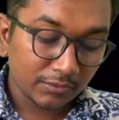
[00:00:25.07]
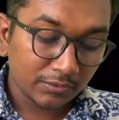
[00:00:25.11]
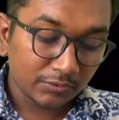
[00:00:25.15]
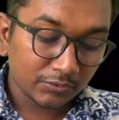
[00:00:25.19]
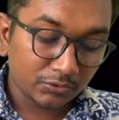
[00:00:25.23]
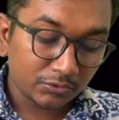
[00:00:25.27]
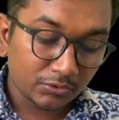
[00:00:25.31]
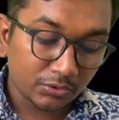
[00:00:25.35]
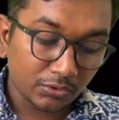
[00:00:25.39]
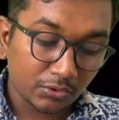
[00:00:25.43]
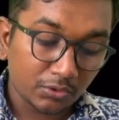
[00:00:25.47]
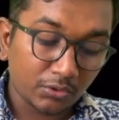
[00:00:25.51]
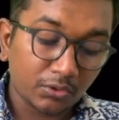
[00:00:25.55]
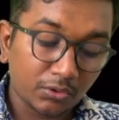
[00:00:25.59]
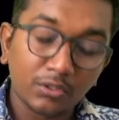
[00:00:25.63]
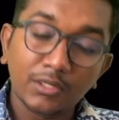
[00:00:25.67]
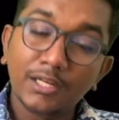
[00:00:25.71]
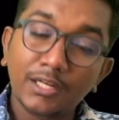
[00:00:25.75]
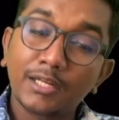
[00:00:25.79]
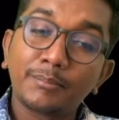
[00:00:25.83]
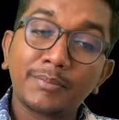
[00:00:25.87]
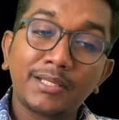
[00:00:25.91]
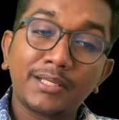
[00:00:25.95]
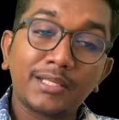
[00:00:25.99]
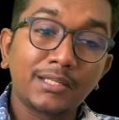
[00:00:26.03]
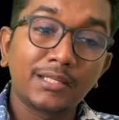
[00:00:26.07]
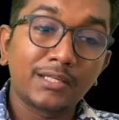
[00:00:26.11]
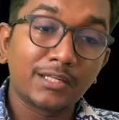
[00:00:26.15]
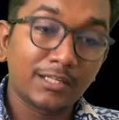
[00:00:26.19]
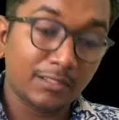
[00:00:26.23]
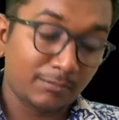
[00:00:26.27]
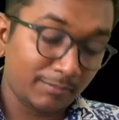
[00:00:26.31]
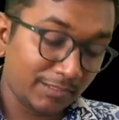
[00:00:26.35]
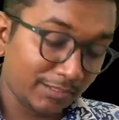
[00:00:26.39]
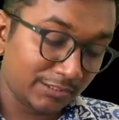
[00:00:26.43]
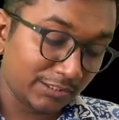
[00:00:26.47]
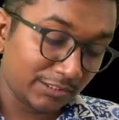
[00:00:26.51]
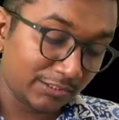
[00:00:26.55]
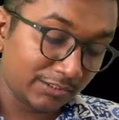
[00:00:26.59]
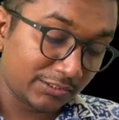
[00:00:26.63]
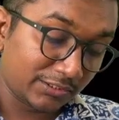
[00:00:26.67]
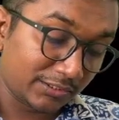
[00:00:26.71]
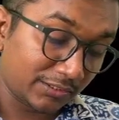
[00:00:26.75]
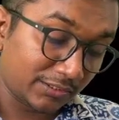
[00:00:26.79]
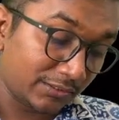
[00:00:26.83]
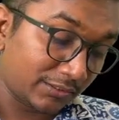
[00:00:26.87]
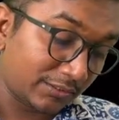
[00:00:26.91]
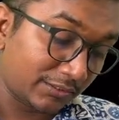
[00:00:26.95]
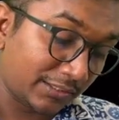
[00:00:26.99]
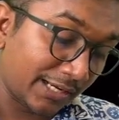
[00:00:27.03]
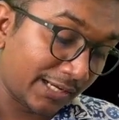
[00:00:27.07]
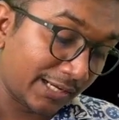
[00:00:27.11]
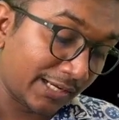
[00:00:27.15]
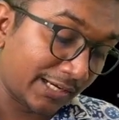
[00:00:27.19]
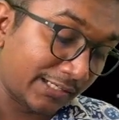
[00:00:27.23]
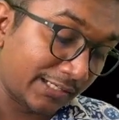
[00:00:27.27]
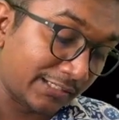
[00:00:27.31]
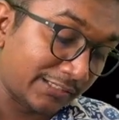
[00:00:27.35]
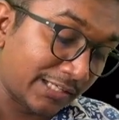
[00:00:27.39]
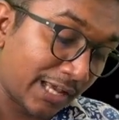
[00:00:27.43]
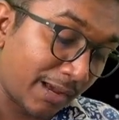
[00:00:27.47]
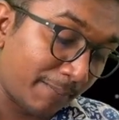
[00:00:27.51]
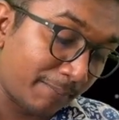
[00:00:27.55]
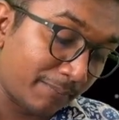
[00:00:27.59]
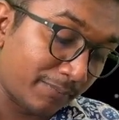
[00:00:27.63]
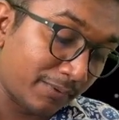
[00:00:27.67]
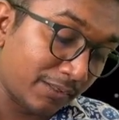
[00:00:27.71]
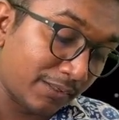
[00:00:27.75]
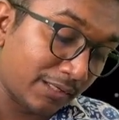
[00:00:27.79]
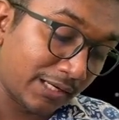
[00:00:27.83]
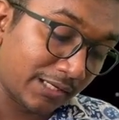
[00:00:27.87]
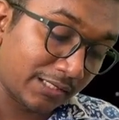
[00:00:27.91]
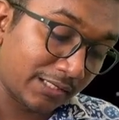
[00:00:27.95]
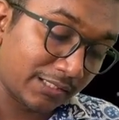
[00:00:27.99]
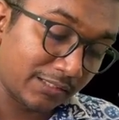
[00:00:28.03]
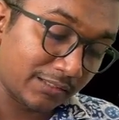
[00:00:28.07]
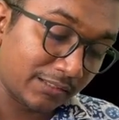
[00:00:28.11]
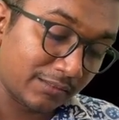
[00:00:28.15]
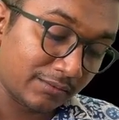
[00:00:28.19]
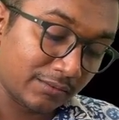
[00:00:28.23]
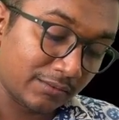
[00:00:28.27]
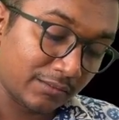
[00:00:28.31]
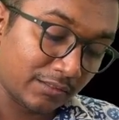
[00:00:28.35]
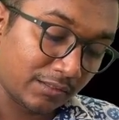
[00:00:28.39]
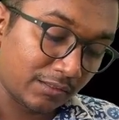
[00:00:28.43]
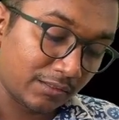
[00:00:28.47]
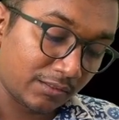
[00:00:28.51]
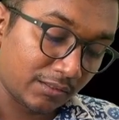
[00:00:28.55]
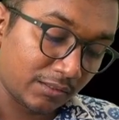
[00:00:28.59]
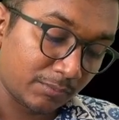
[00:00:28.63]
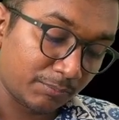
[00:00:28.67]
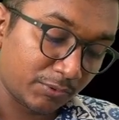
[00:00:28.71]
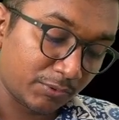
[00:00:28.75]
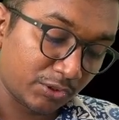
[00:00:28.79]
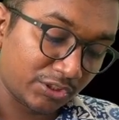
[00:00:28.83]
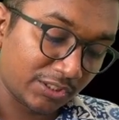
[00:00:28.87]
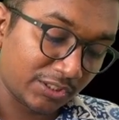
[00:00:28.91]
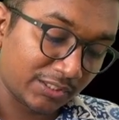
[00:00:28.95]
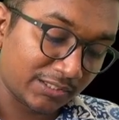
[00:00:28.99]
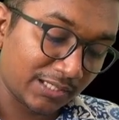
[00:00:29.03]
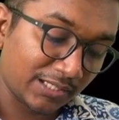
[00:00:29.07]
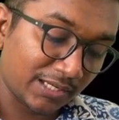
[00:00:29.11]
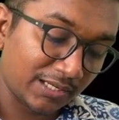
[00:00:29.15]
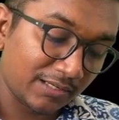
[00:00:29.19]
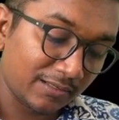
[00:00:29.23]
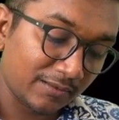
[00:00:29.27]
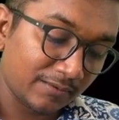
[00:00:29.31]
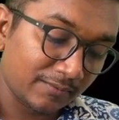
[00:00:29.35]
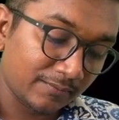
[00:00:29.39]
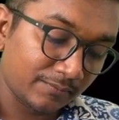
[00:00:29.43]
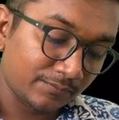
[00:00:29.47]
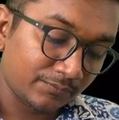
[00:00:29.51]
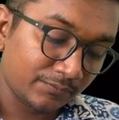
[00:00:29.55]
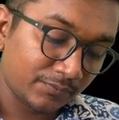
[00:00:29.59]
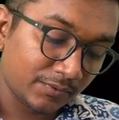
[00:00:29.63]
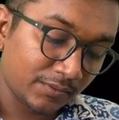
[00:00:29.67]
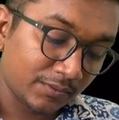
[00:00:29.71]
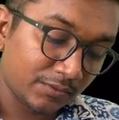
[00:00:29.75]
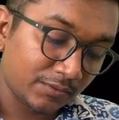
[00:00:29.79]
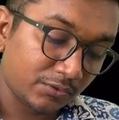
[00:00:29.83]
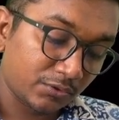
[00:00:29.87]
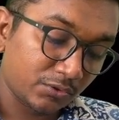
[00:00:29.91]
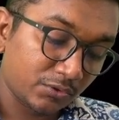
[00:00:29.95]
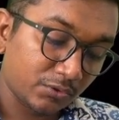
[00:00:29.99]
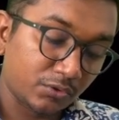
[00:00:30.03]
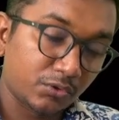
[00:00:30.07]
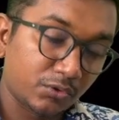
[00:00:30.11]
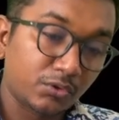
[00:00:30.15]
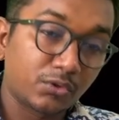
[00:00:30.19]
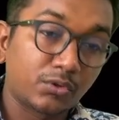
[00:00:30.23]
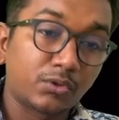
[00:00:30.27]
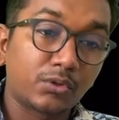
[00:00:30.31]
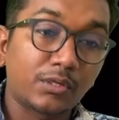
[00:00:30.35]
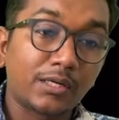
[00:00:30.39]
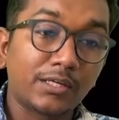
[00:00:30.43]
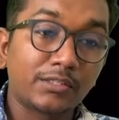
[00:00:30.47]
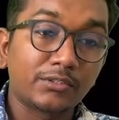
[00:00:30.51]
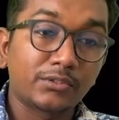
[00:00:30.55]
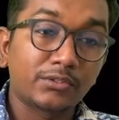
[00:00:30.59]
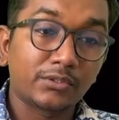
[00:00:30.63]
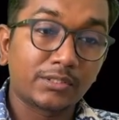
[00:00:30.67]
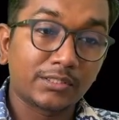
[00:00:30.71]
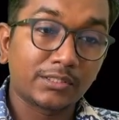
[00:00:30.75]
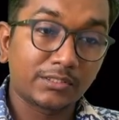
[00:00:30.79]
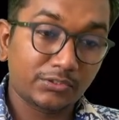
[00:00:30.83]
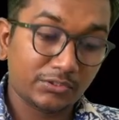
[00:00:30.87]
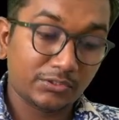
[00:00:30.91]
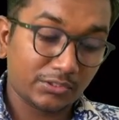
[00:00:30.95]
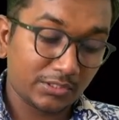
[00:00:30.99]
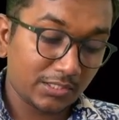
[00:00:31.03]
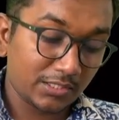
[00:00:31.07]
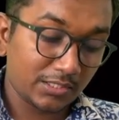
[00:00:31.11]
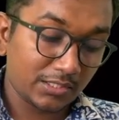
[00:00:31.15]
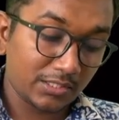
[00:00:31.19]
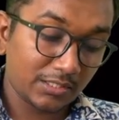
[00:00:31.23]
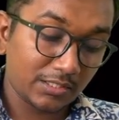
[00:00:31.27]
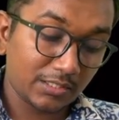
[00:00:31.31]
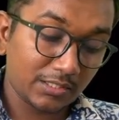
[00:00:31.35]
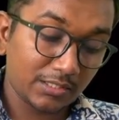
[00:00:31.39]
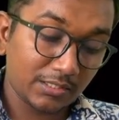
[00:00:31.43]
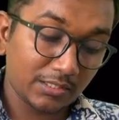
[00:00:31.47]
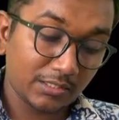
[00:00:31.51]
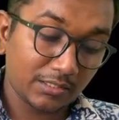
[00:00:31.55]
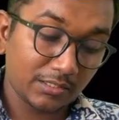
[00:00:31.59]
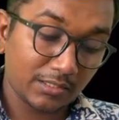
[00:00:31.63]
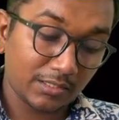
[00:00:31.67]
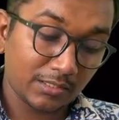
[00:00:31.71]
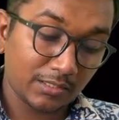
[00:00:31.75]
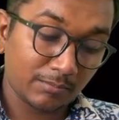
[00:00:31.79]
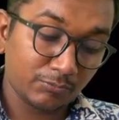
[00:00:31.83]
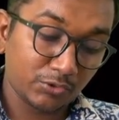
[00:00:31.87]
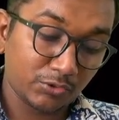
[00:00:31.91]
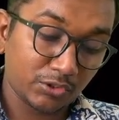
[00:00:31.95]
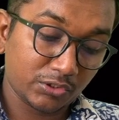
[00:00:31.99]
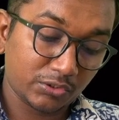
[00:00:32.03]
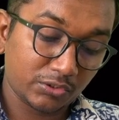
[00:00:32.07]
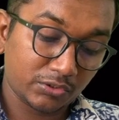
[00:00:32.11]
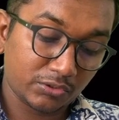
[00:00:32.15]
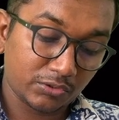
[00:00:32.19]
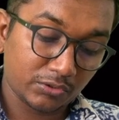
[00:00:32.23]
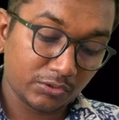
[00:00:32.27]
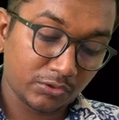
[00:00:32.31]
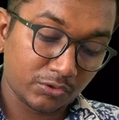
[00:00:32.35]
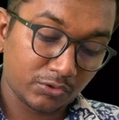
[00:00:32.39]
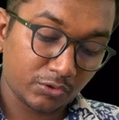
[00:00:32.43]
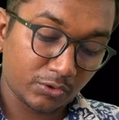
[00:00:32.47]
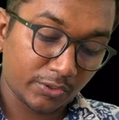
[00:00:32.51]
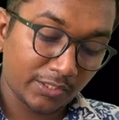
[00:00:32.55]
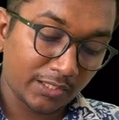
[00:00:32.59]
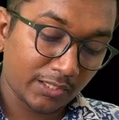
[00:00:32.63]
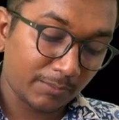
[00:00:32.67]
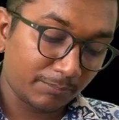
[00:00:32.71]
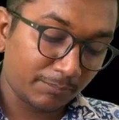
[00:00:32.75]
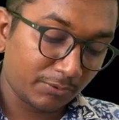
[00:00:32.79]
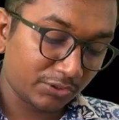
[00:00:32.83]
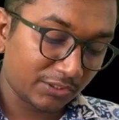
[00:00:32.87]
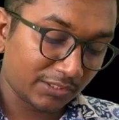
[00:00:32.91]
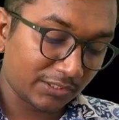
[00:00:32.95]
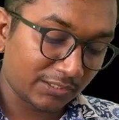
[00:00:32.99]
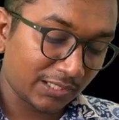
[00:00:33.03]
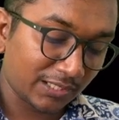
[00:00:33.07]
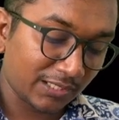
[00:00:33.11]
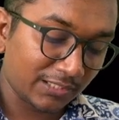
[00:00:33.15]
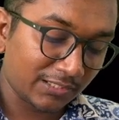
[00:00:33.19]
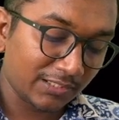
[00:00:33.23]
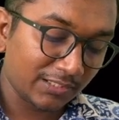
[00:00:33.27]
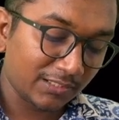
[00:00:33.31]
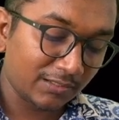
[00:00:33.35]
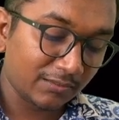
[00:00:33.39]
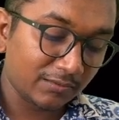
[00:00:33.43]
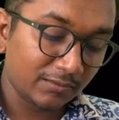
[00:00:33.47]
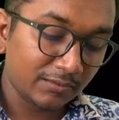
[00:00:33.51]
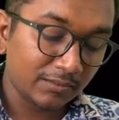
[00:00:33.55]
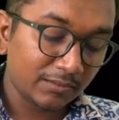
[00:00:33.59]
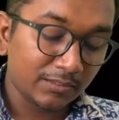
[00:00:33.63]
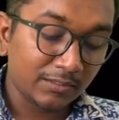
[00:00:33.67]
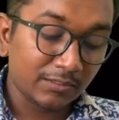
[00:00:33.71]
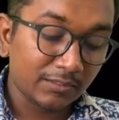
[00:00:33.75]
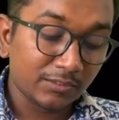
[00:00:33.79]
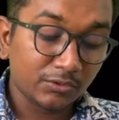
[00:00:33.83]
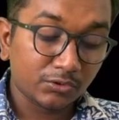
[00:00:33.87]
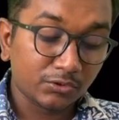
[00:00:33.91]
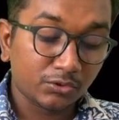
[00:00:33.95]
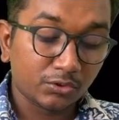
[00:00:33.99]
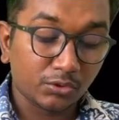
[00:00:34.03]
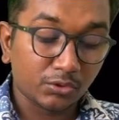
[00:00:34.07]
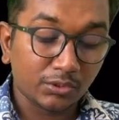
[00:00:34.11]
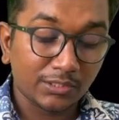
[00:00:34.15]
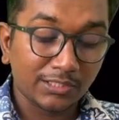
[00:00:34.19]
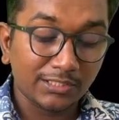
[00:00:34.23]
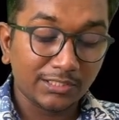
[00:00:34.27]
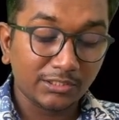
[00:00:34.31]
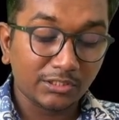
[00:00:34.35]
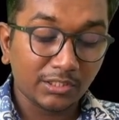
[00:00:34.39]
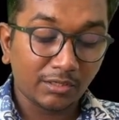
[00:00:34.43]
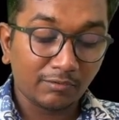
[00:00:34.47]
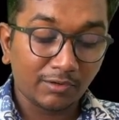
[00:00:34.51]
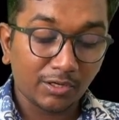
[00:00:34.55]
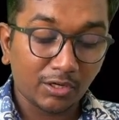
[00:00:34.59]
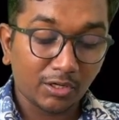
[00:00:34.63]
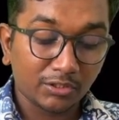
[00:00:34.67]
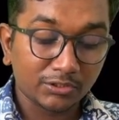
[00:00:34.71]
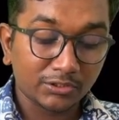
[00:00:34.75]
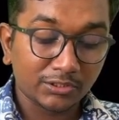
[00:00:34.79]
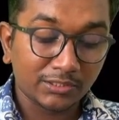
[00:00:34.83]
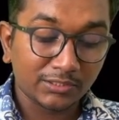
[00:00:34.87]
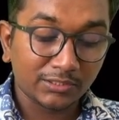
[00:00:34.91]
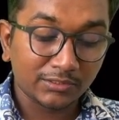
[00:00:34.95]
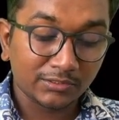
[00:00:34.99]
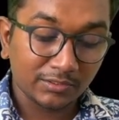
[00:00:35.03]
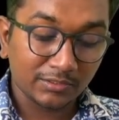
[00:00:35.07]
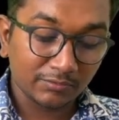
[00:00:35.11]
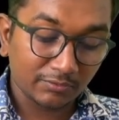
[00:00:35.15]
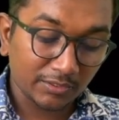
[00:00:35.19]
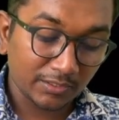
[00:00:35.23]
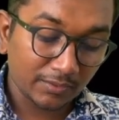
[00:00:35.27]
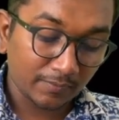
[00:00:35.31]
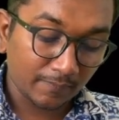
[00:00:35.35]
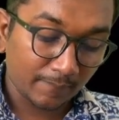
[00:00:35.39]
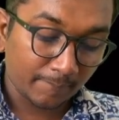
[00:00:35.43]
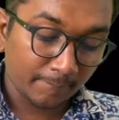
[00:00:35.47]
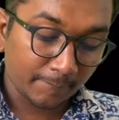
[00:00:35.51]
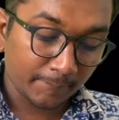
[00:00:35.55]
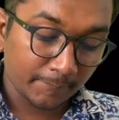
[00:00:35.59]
So let me just take an example like a projectile. So as you can see, I'm just drawing a projectile here. So initial velocity is given